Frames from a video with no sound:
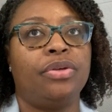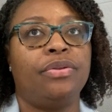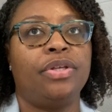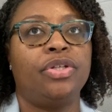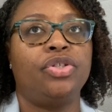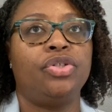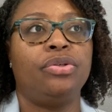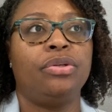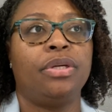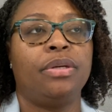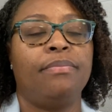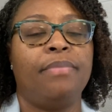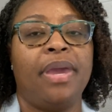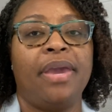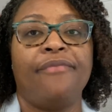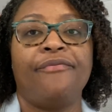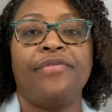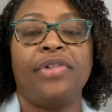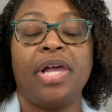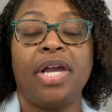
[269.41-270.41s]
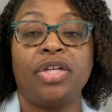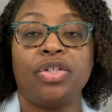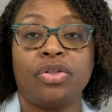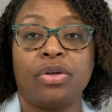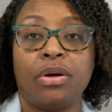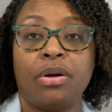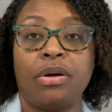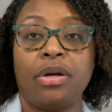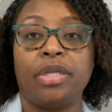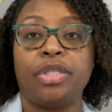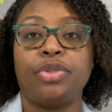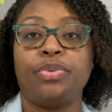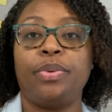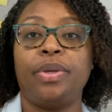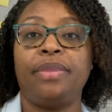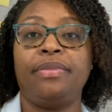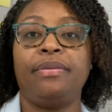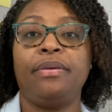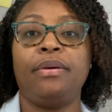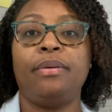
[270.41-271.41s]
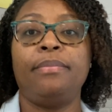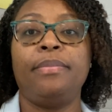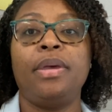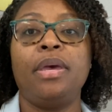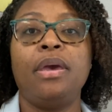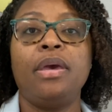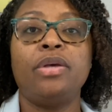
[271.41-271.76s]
that you can make flashcards with them.